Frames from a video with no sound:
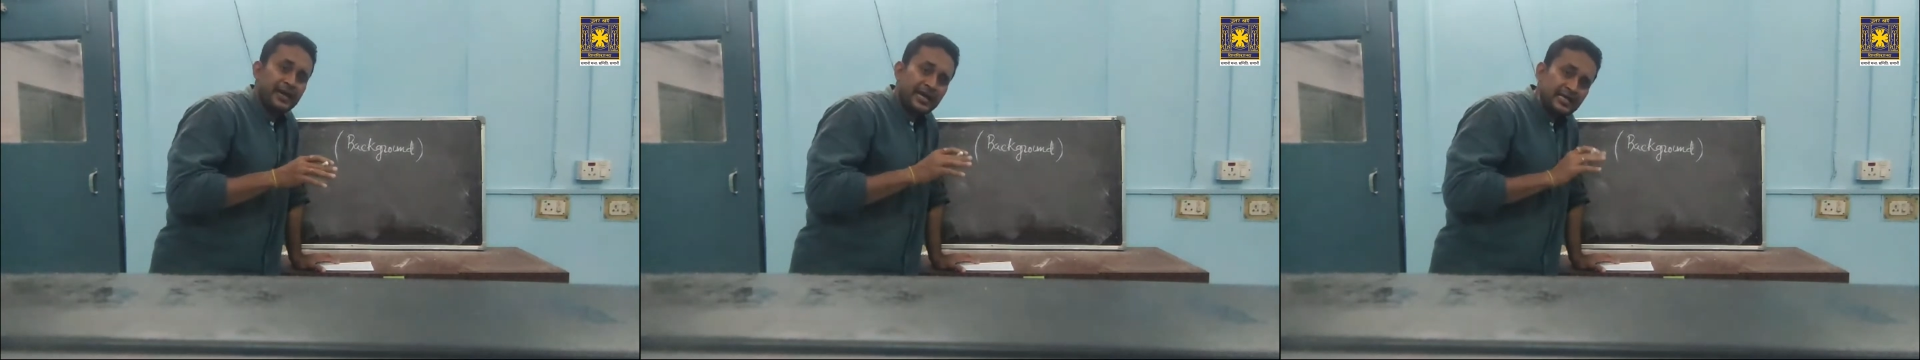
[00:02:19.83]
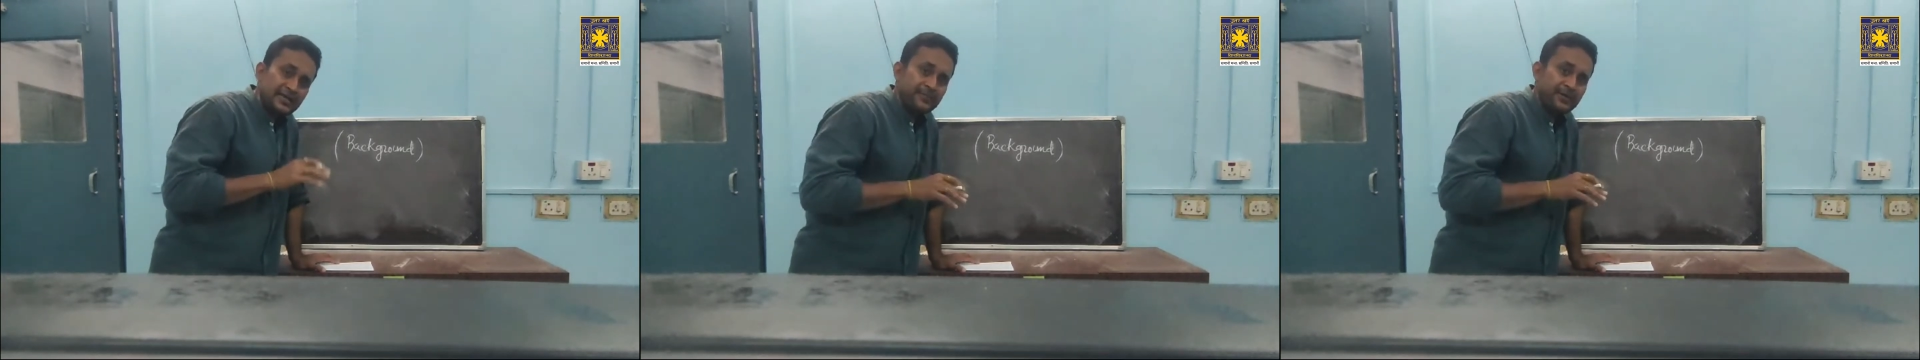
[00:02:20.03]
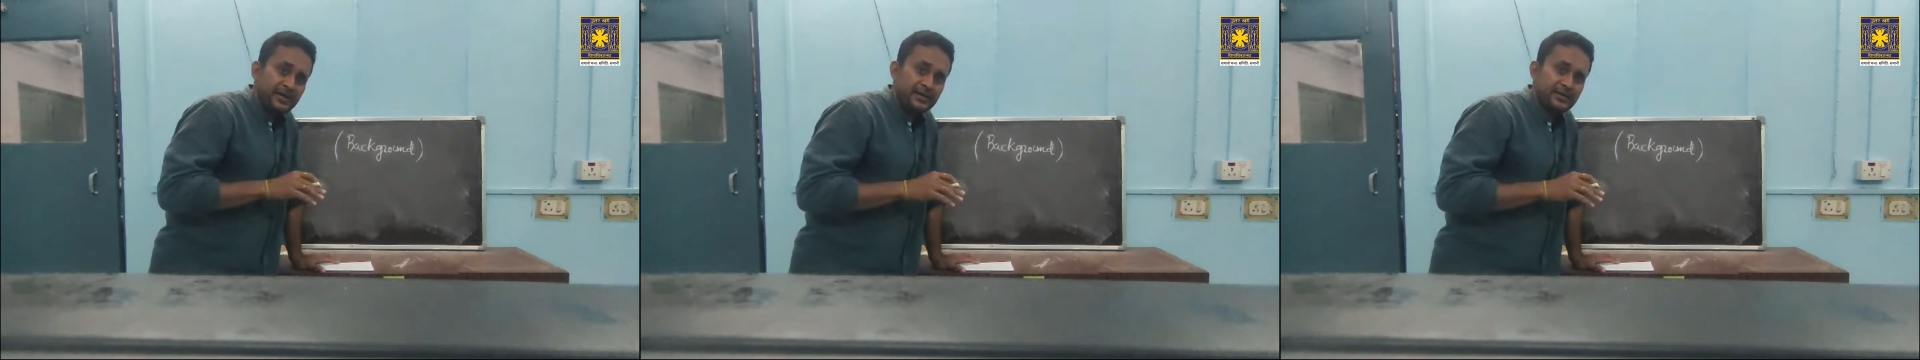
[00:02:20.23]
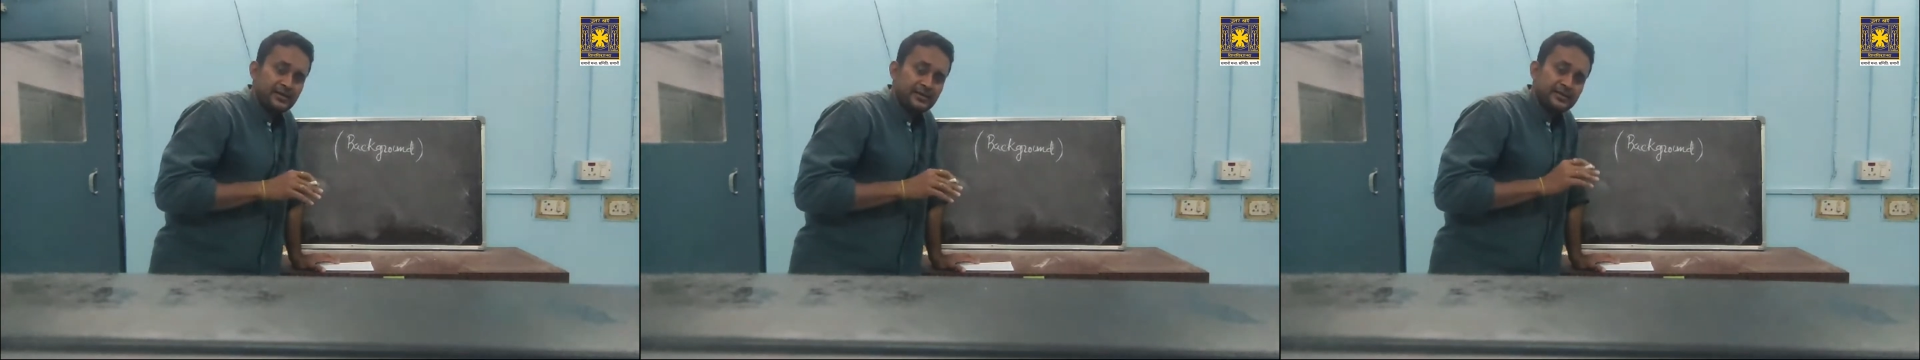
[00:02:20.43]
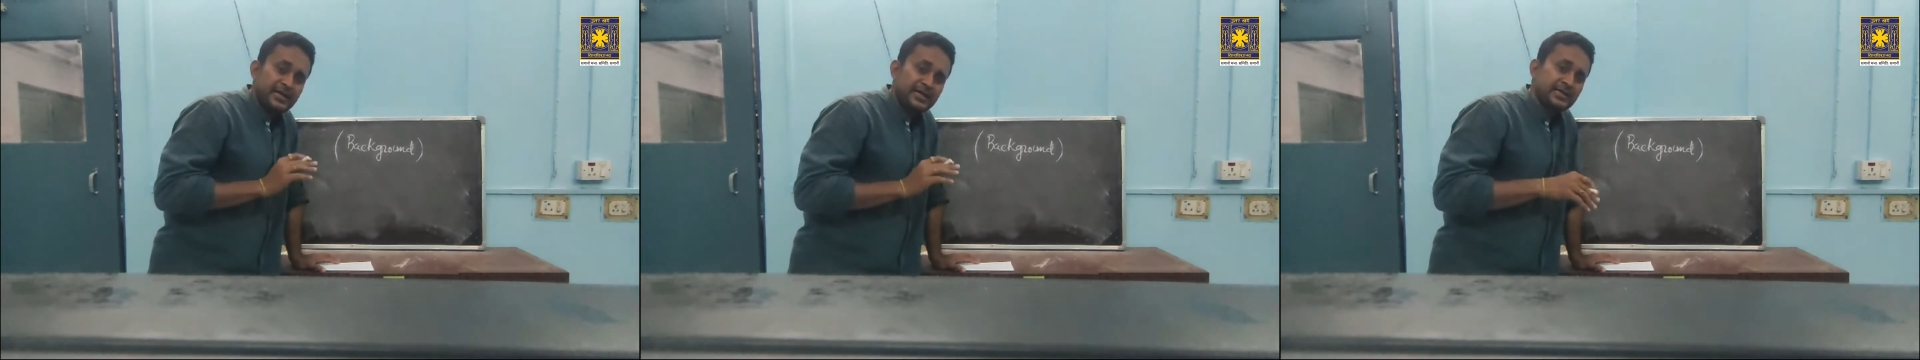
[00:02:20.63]

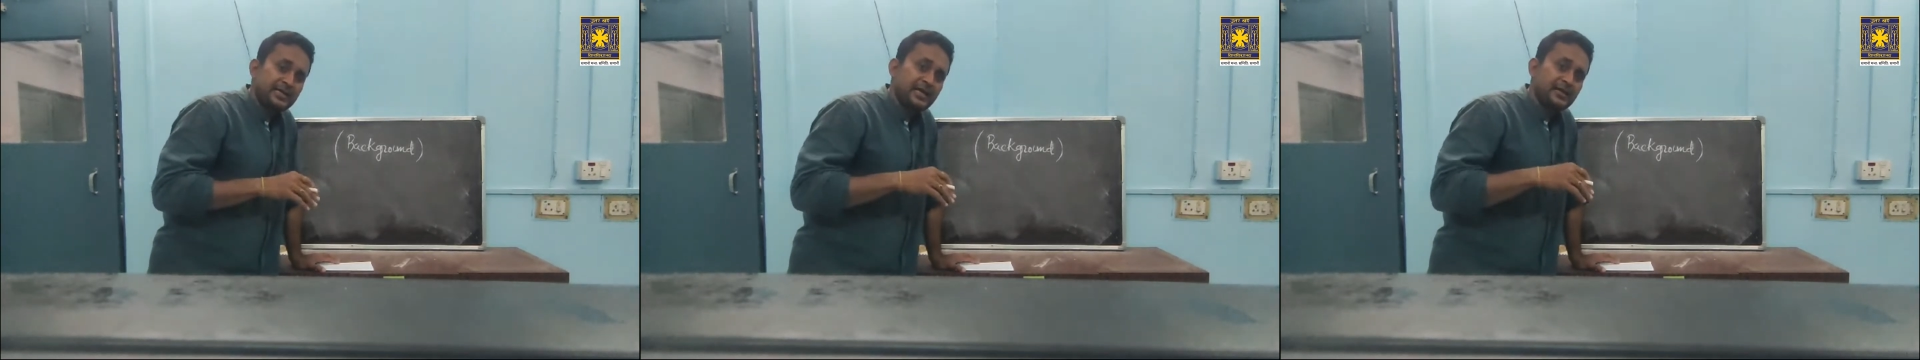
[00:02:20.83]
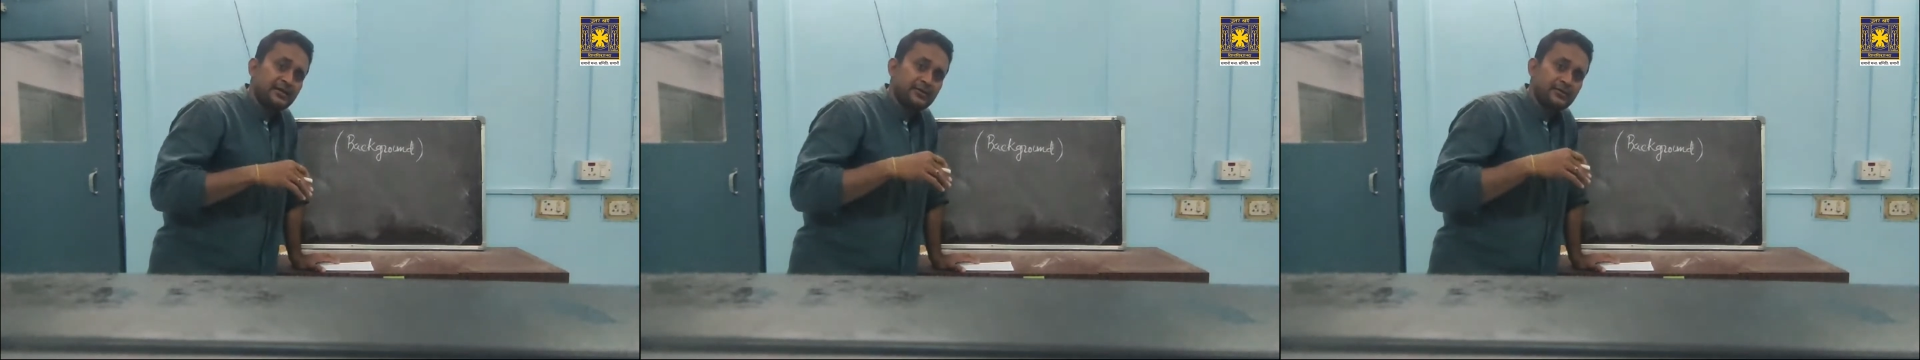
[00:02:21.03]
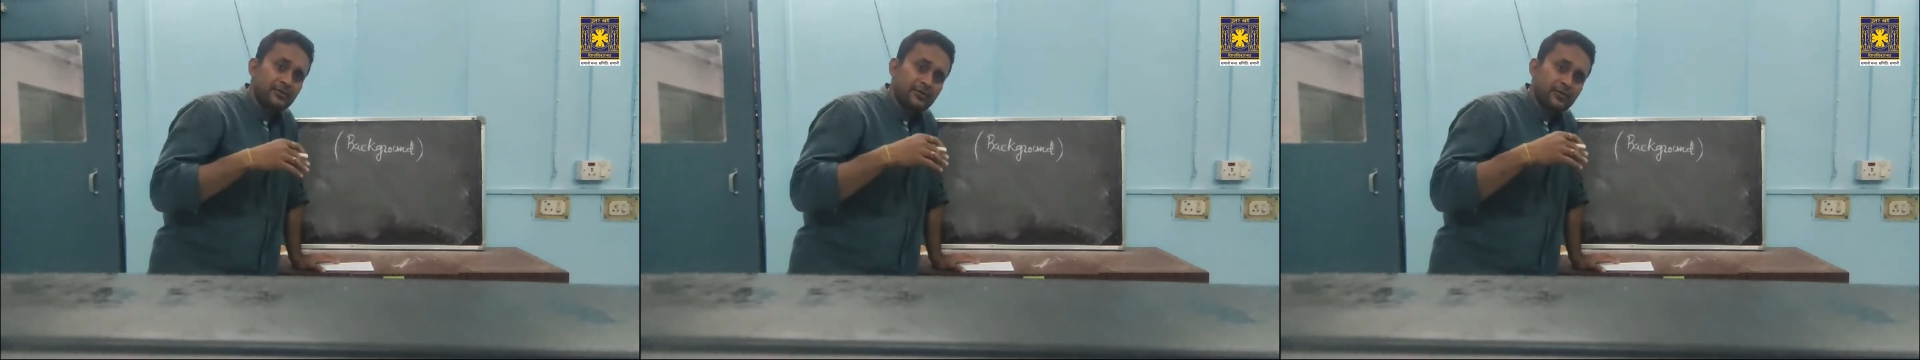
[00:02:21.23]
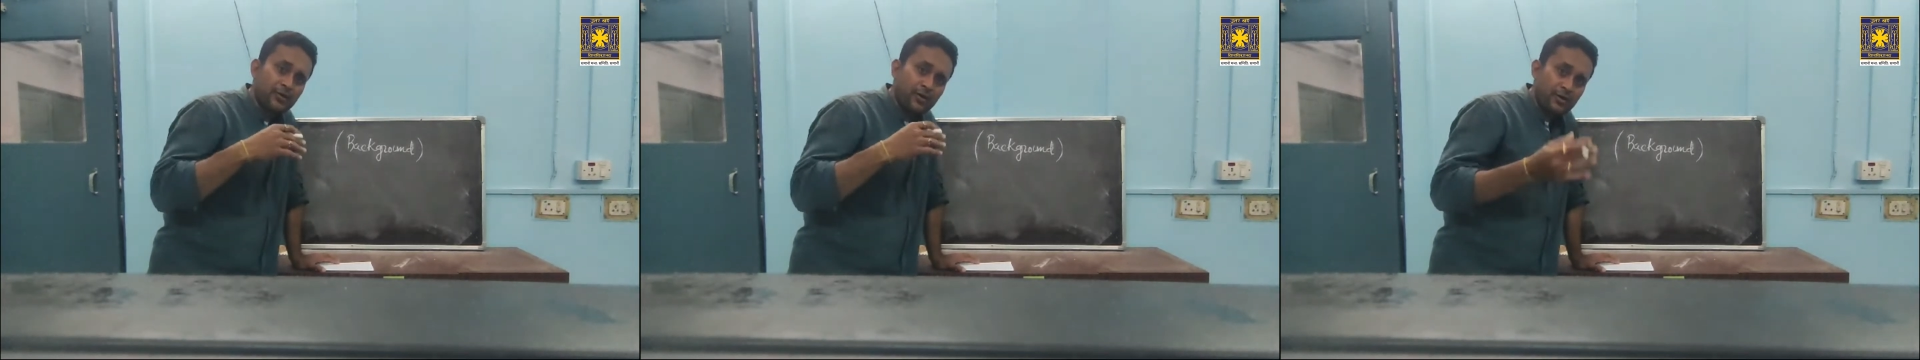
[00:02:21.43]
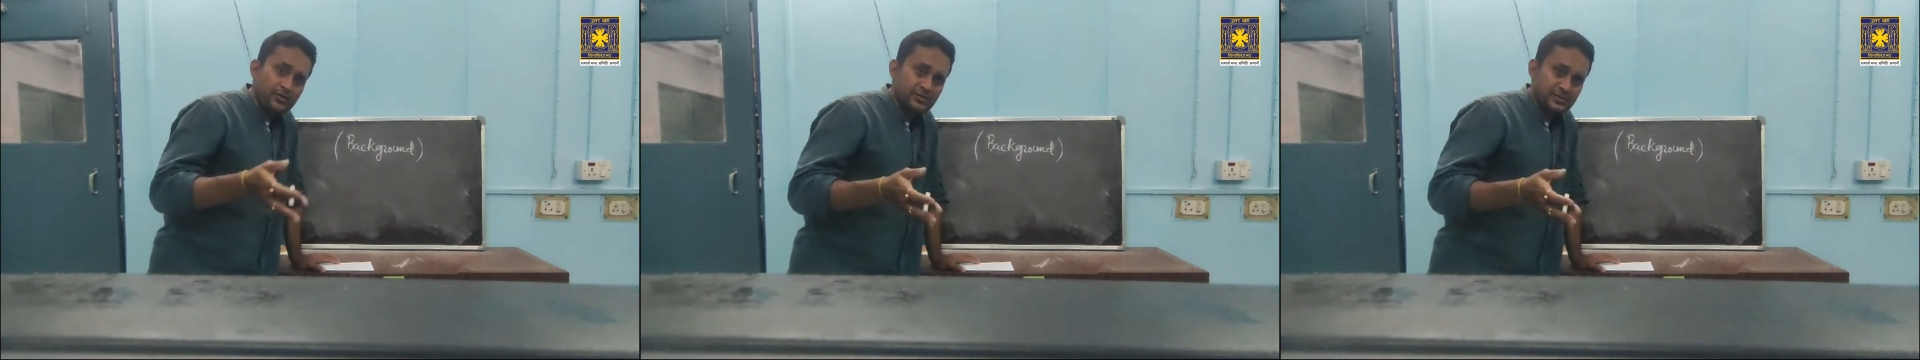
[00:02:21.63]
element that can
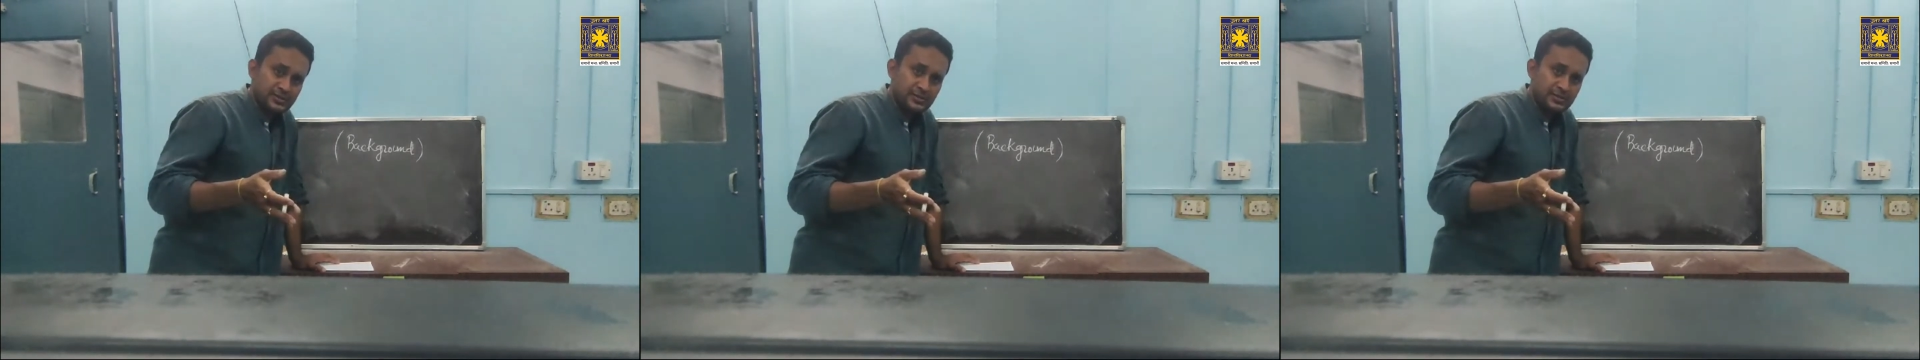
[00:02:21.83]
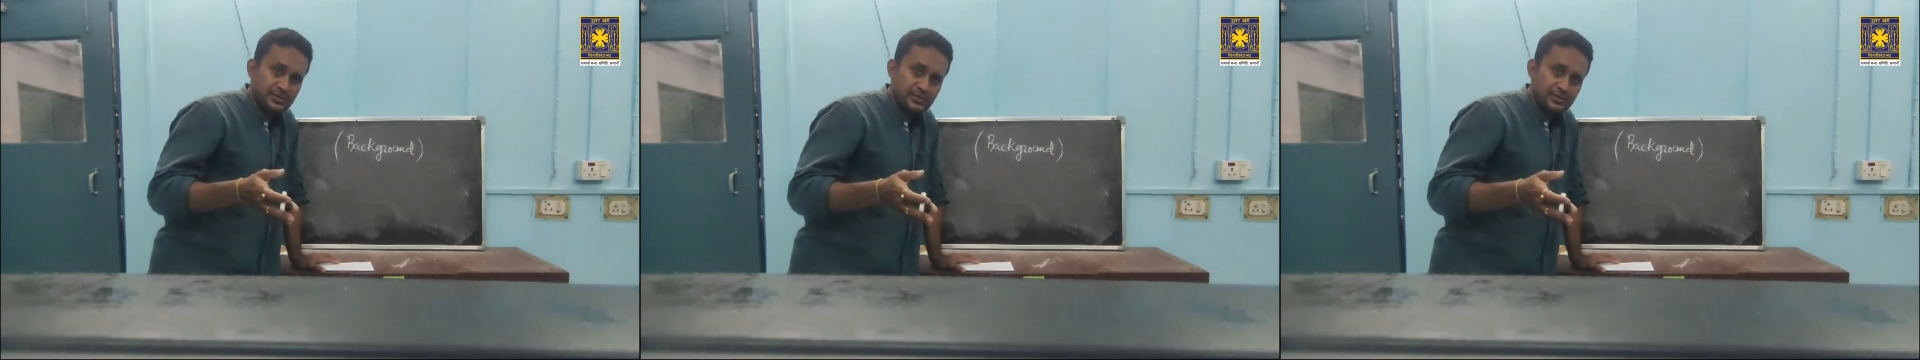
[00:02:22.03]
cause